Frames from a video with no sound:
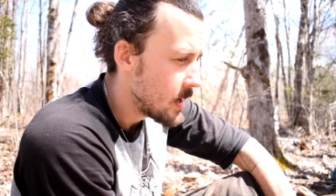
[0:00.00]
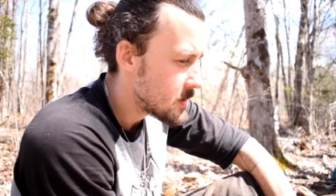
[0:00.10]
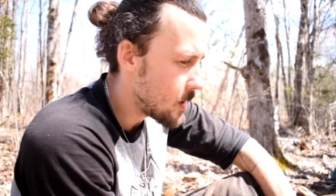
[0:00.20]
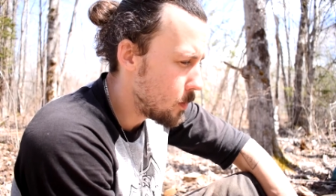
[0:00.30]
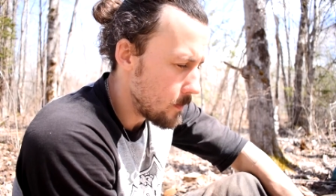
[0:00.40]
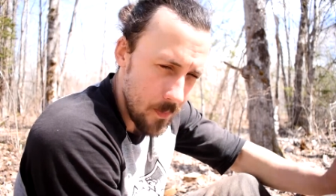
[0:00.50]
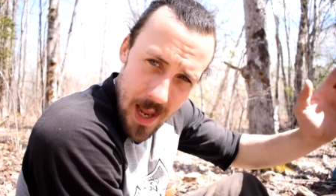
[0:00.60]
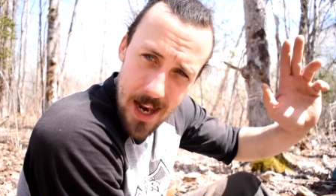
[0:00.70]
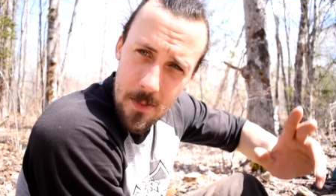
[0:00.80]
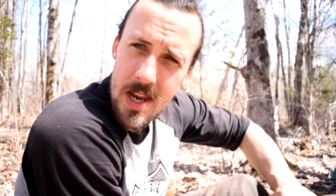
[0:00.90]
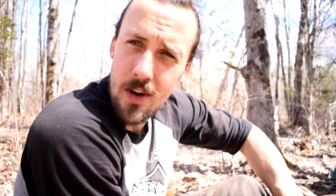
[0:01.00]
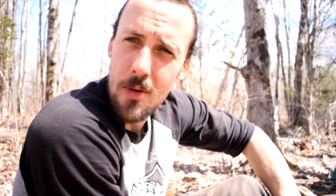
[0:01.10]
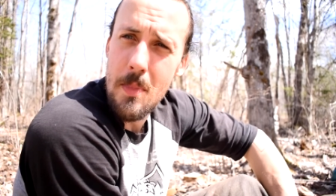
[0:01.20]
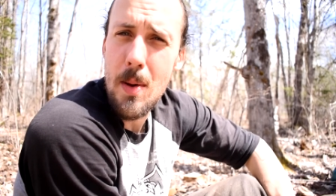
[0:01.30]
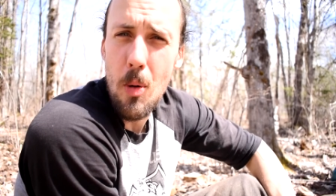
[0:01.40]
So, Adam here
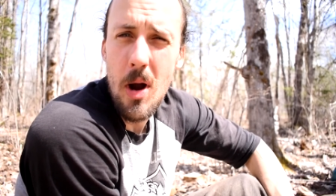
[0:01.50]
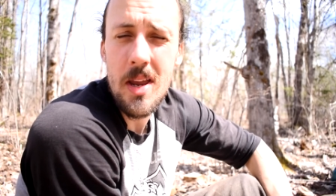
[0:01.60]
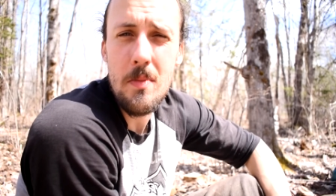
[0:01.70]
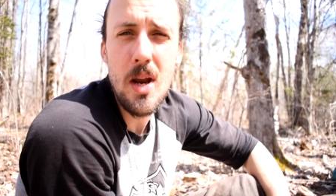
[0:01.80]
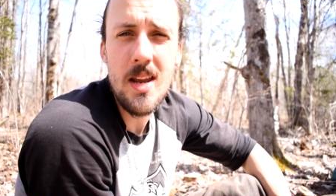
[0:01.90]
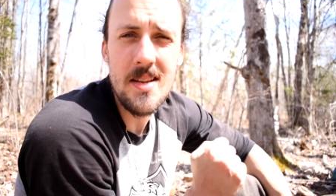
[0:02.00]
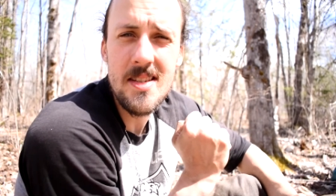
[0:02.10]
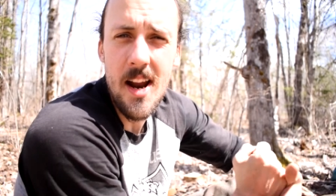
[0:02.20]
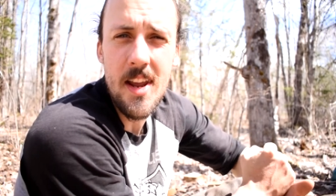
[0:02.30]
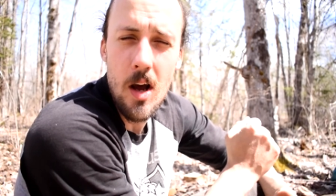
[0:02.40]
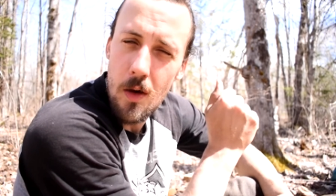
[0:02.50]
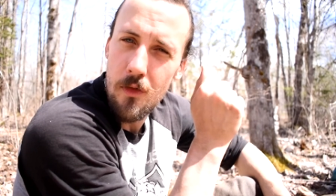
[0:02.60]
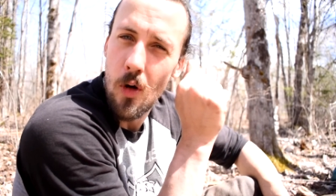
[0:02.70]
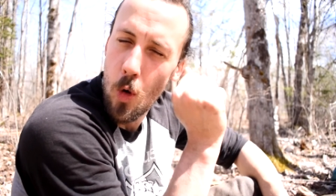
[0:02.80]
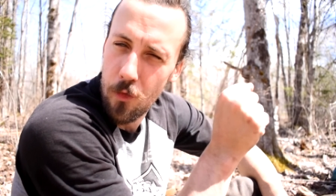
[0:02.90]
from Maple Monkey Media signing
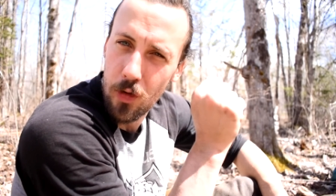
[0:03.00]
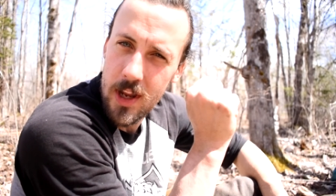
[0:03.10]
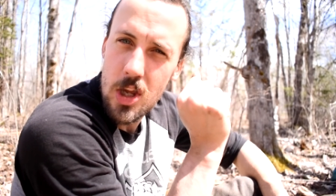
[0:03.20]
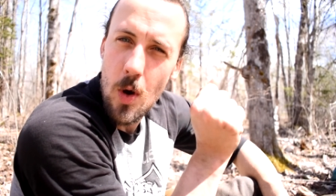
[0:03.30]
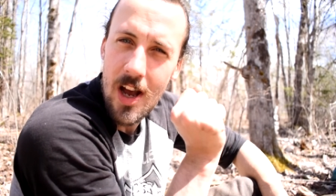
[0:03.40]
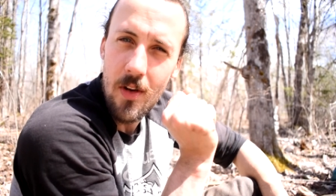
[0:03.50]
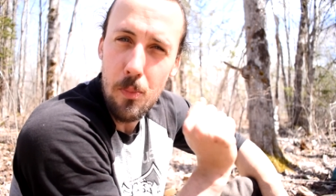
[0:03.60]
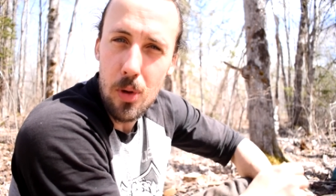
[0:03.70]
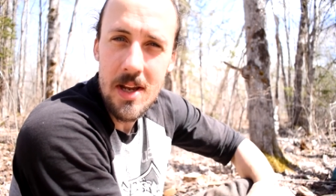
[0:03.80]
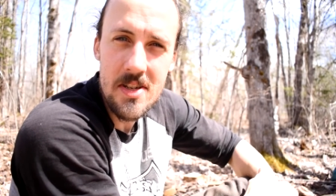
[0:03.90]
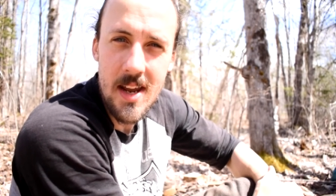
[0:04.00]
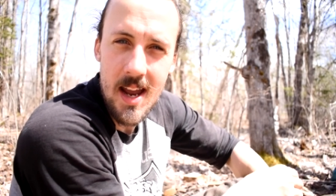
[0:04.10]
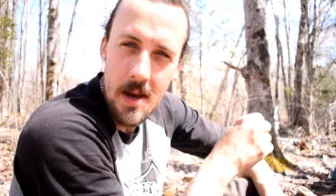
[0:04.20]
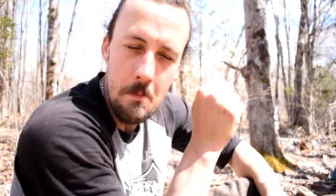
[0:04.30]
off. Hopefully you have a blessed day.